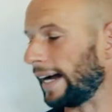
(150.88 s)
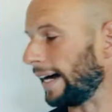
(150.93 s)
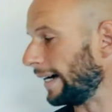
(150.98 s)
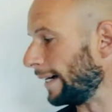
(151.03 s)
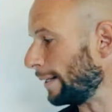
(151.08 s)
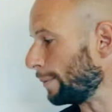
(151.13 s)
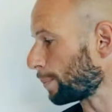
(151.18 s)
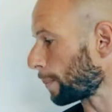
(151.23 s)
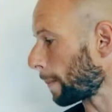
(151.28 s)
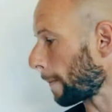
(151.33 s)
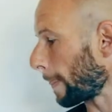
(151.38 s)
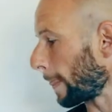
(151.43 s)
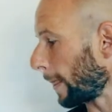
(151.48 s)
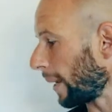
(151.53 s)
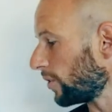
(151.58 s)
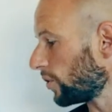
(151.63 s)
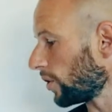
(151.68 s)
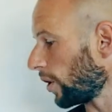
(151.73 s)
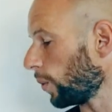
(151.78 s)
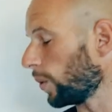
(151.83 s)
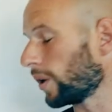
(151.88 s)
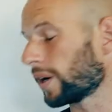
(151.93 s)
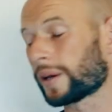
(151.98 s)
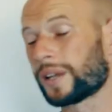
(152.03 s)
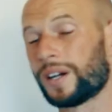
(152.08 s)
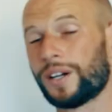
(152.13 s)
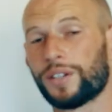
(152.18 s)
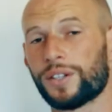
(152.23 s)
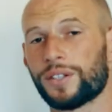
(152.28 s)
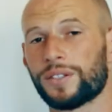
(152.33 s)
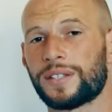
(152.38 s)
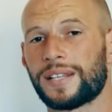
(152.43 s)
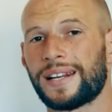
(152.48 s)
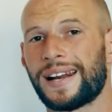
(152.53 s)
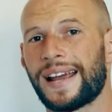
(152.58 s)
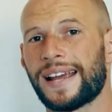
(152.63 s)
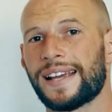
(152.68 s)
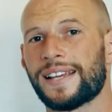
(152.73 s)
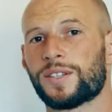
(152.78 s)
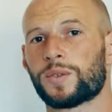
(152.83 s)
So what I'm going to do
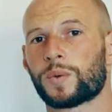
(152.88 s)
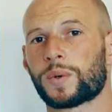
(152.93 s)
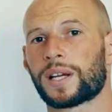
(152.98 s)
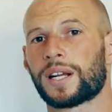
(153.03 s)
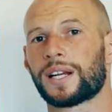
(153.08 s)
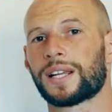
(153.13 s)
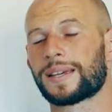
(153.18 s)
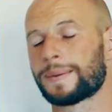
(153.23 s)
today is we're going